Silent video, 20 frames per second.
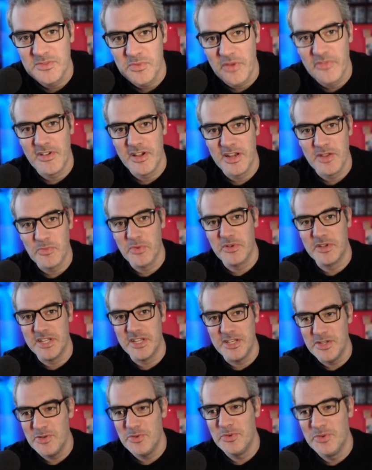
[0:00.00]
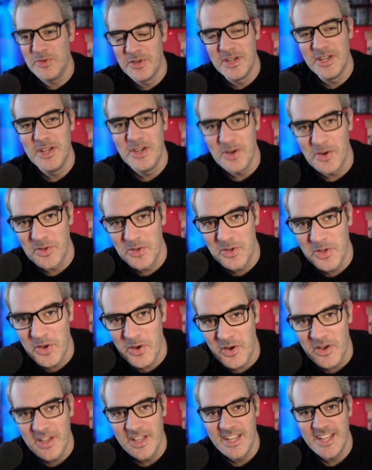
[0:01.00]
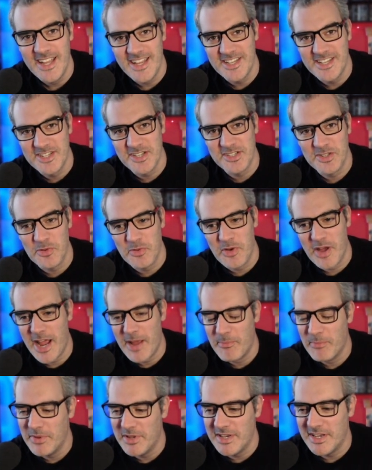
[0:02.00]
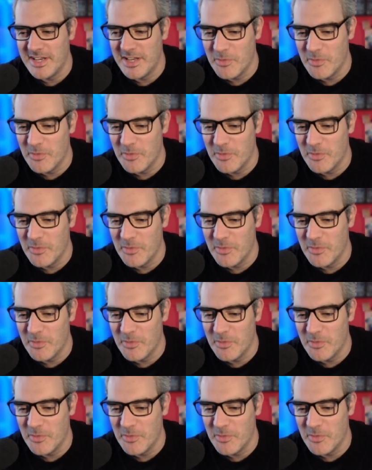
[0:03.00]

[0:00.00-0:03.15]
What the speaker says: Whether anybody knew or not, it just all happened.